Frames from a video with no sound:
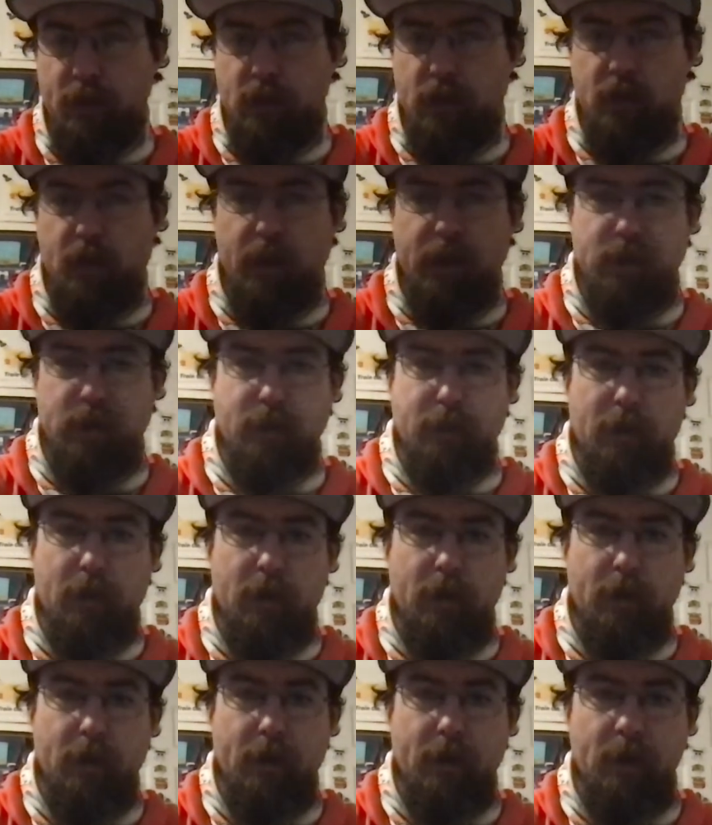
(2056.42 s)
and
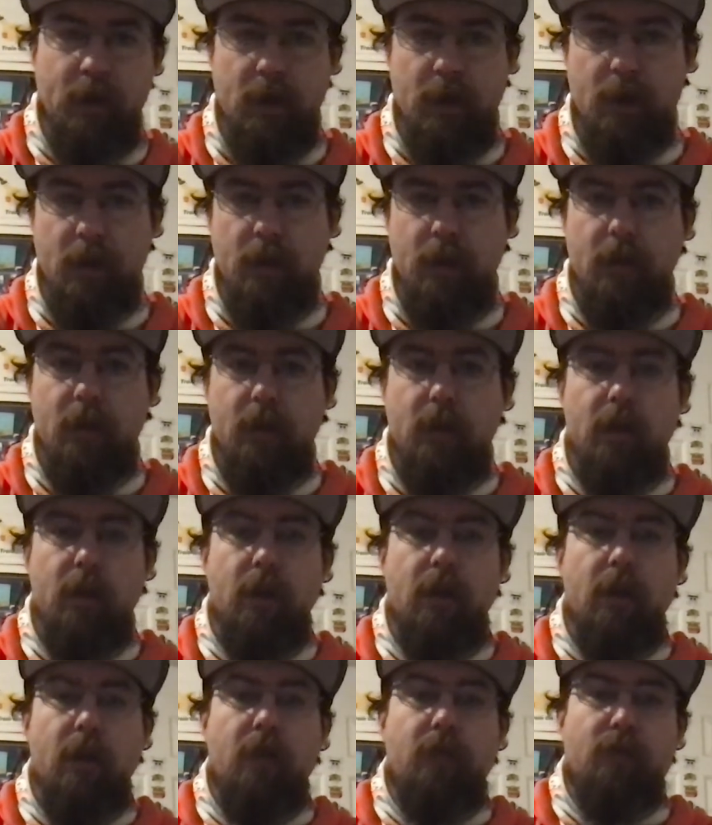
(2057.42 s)
octopi
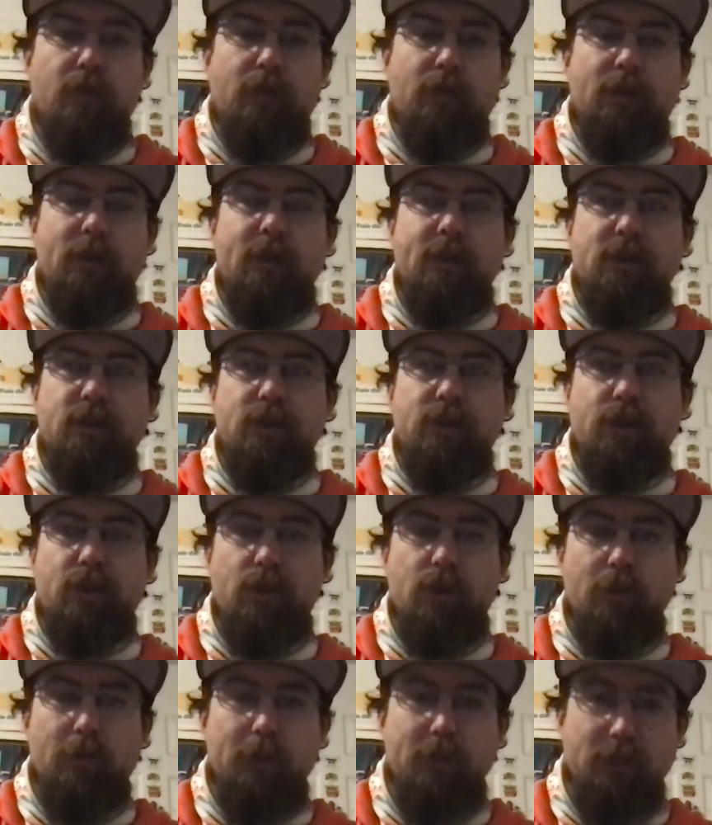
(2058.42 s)
replace
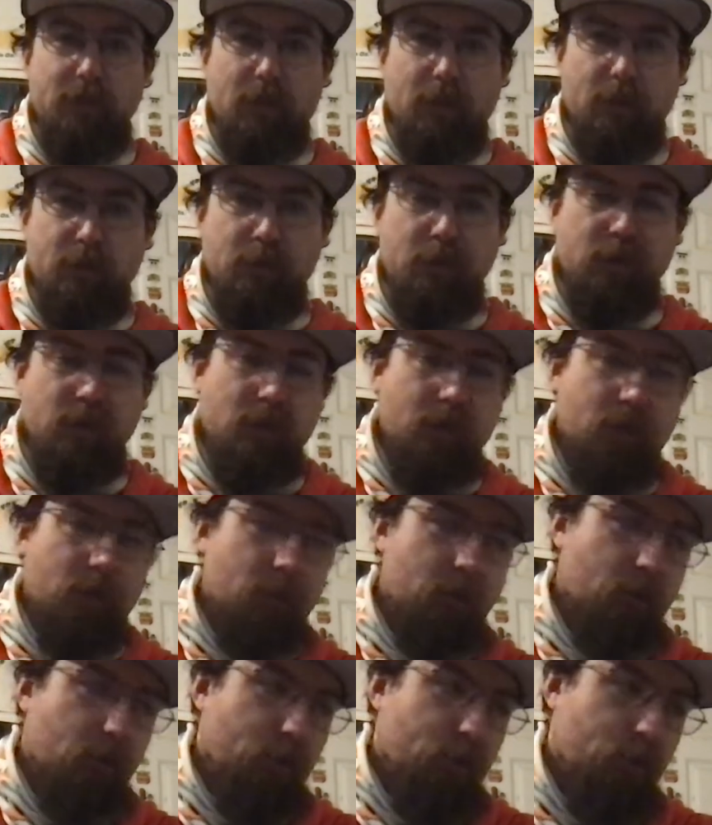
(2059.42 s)
humans' dominant species on
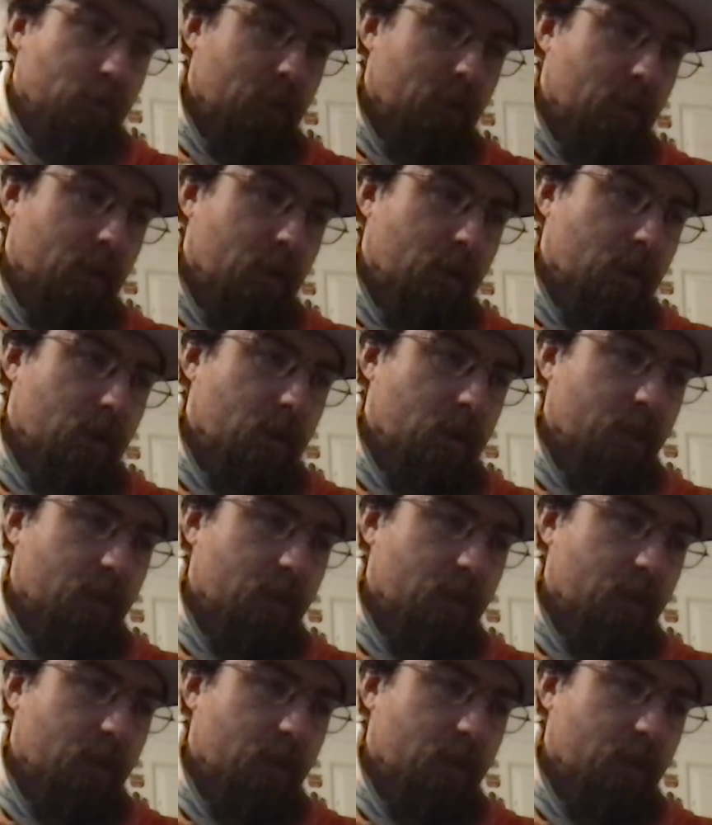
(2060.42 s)
Earth. I mean,